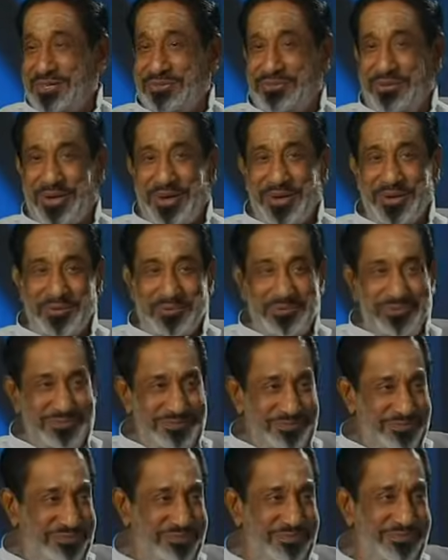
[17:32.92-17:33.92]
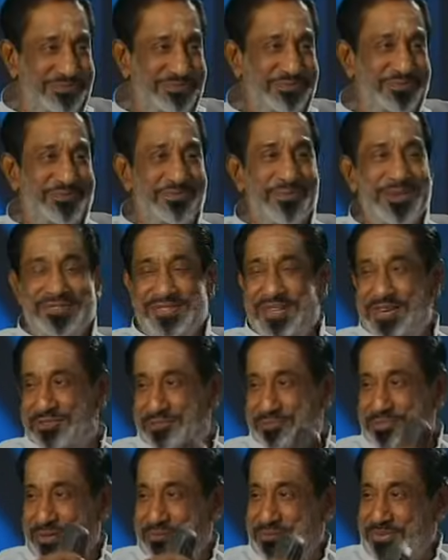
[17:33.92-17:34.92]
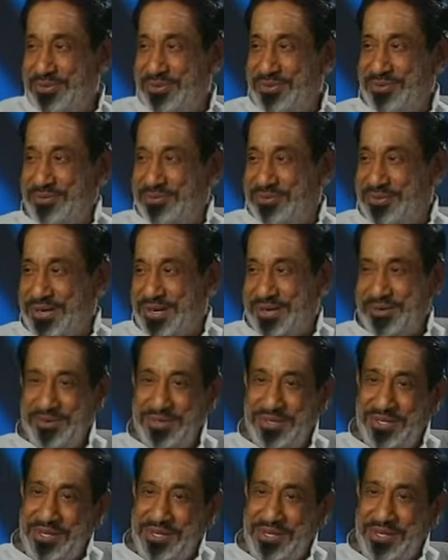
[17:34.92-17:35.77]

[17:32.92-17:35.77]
for business people, for